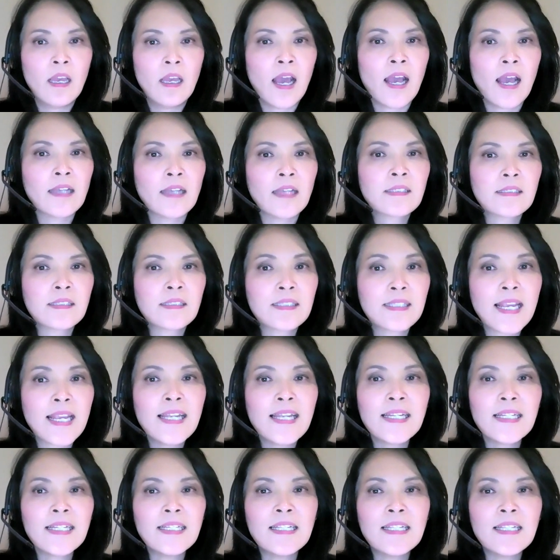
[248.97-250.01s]
As
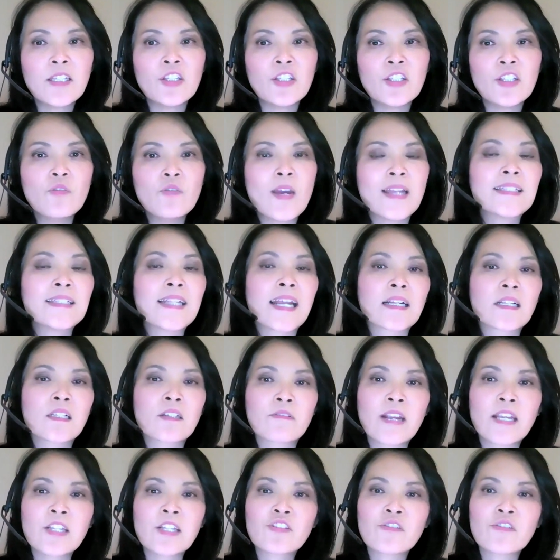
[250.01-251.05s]
stated in the UN
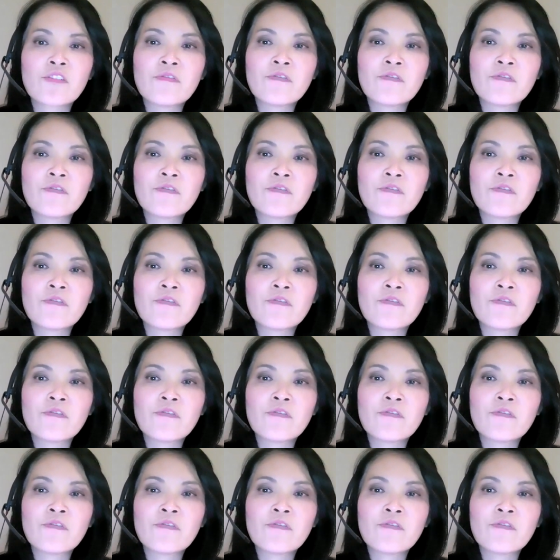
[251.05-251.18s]
Declaration